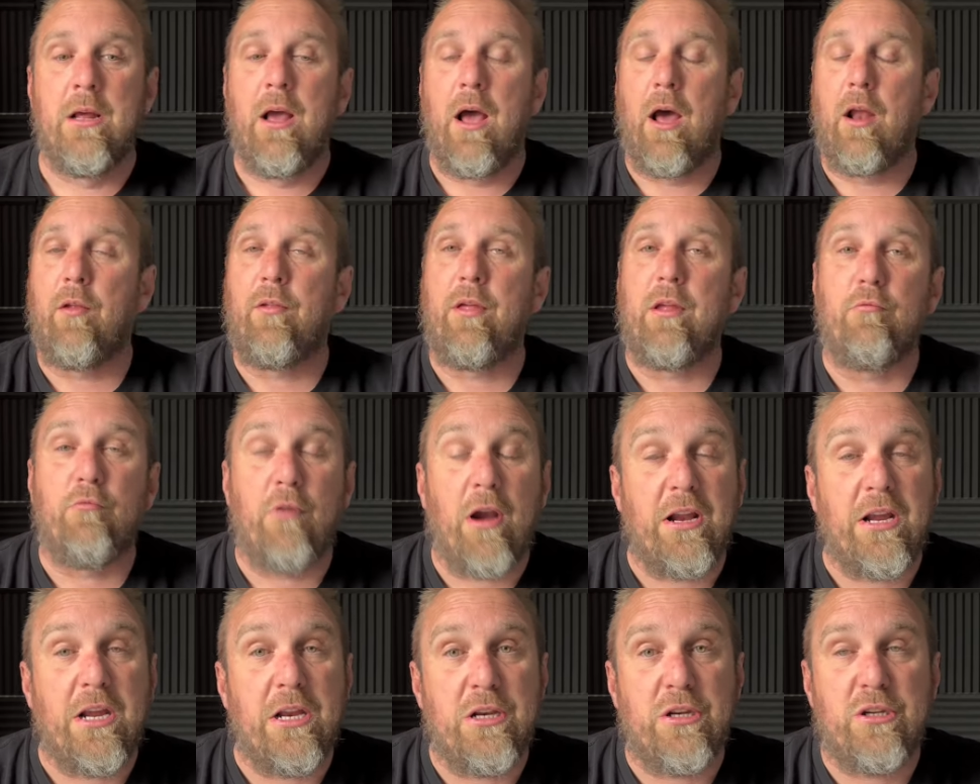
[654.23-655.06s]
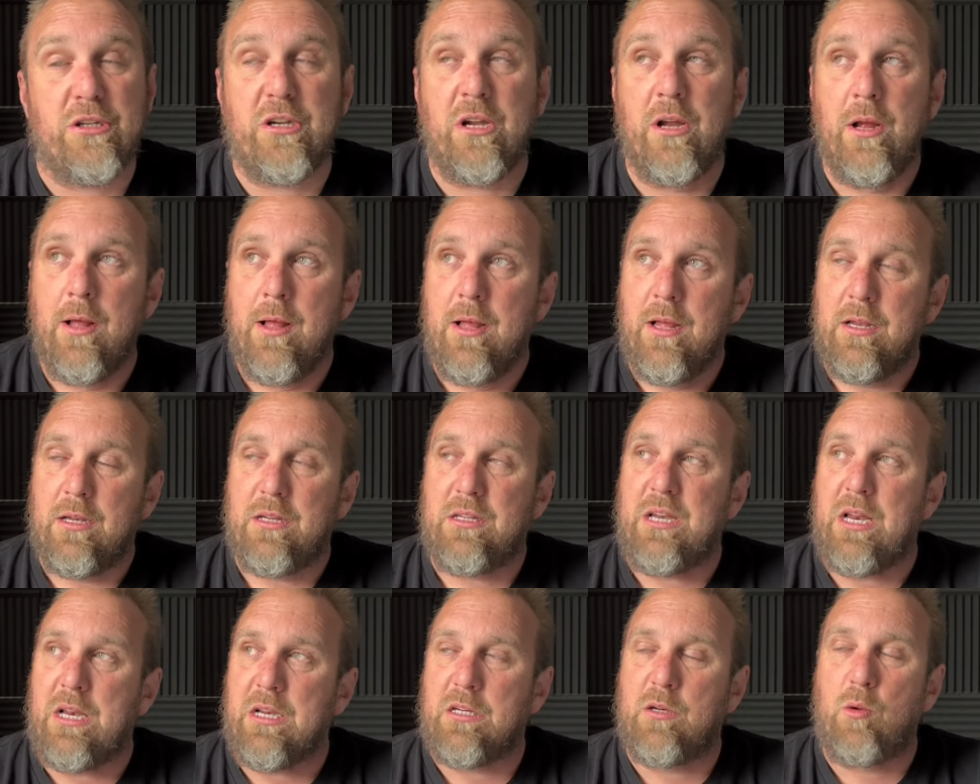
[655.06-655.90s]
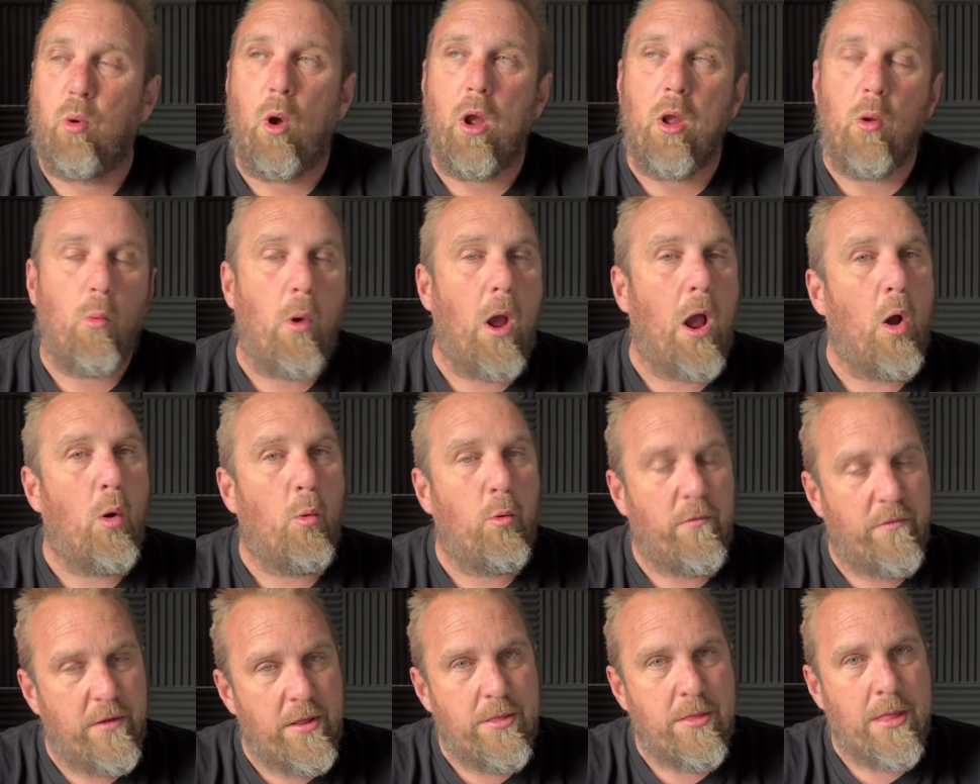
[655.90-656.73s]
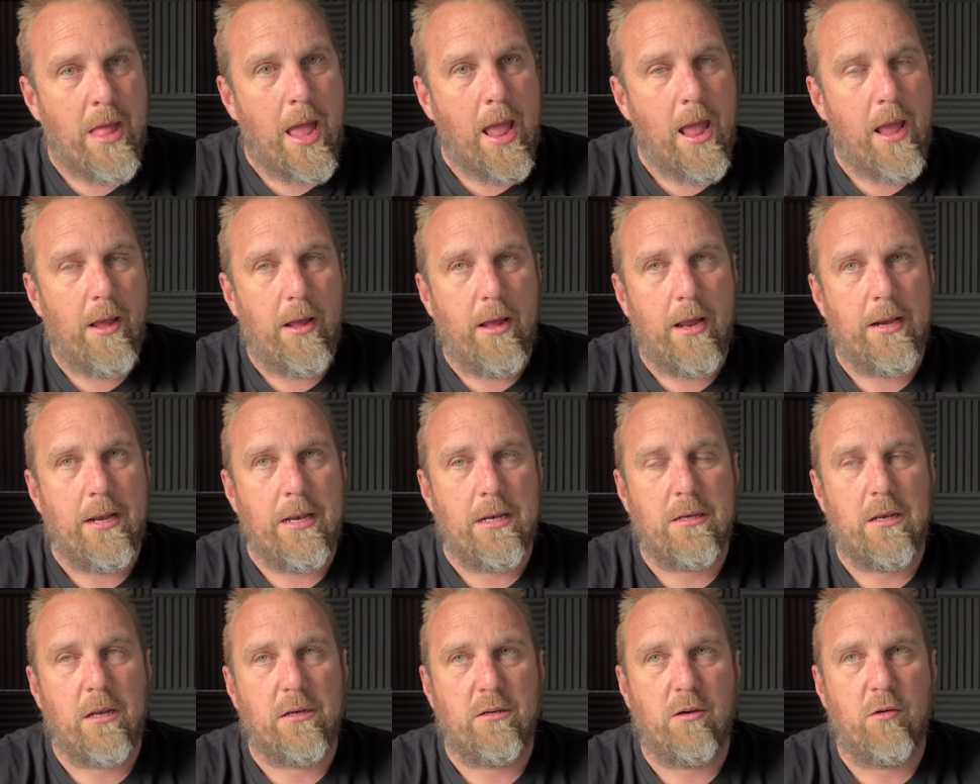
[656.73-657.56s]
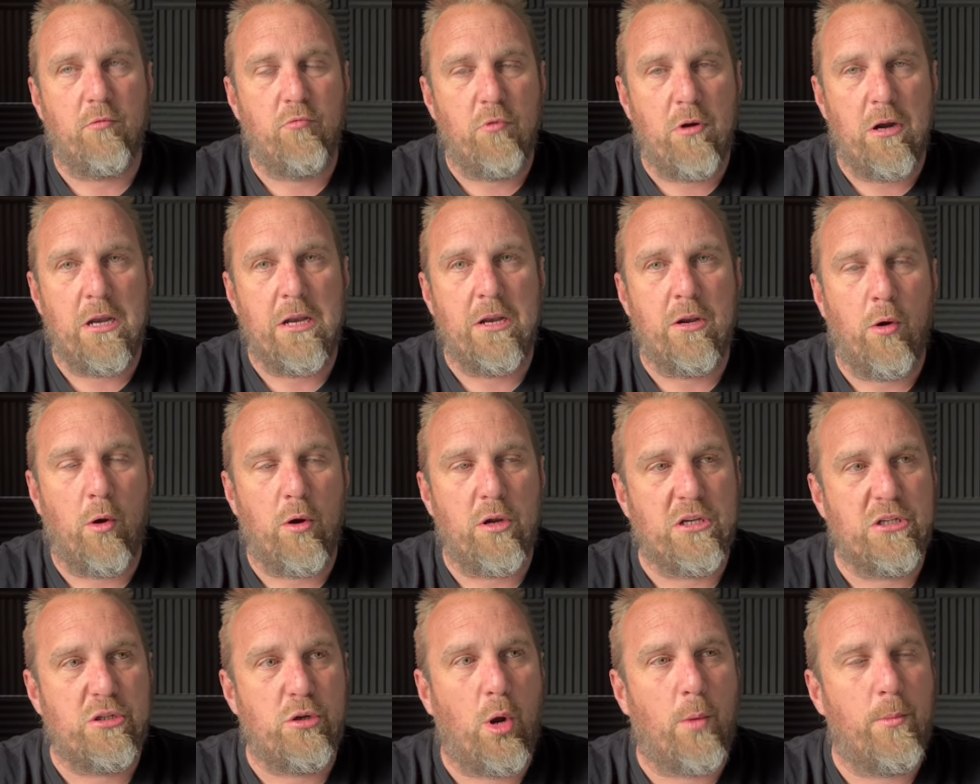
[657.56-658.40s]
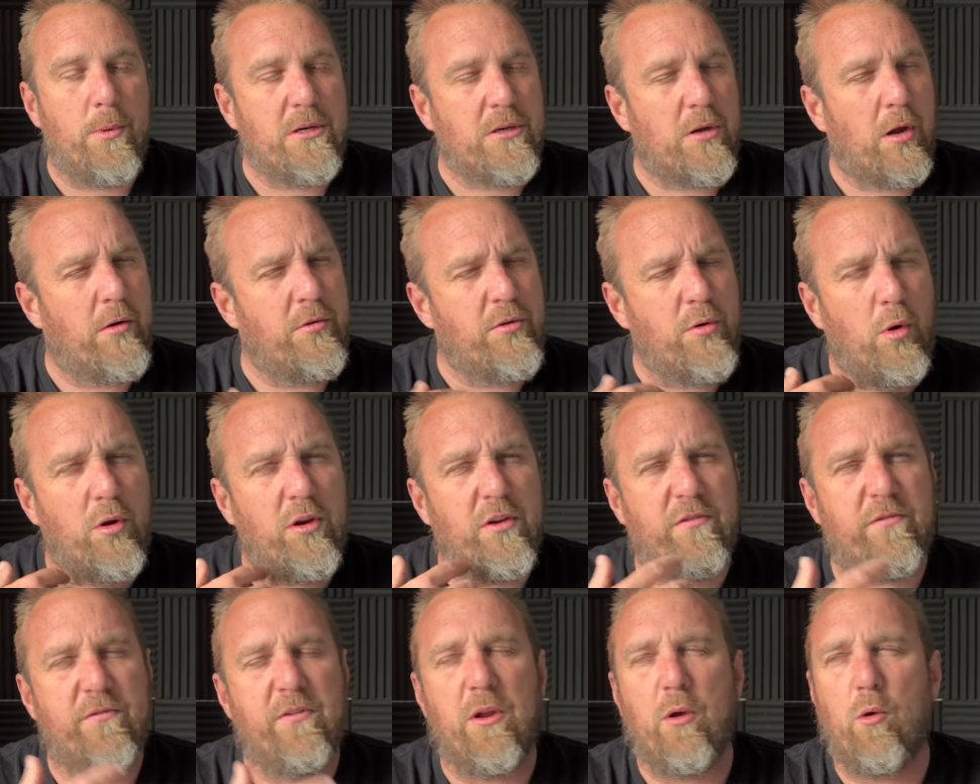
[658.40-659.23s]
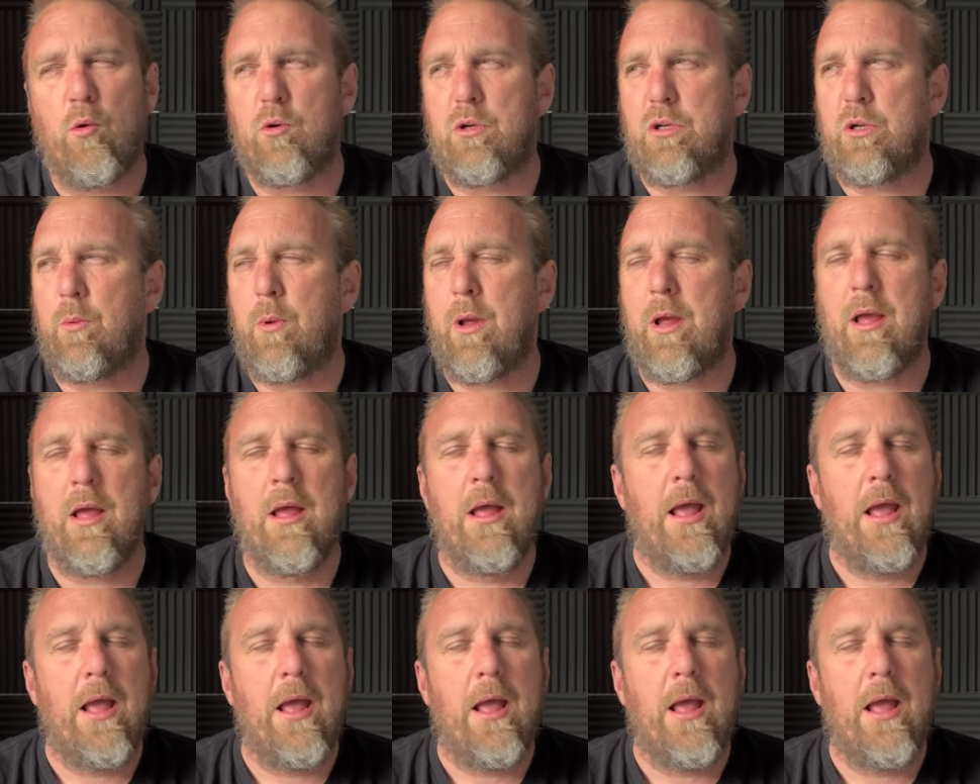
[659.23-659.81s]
And I think Wreckage sits quite well within that, and it does a really nice job. It's got a nice feel to it.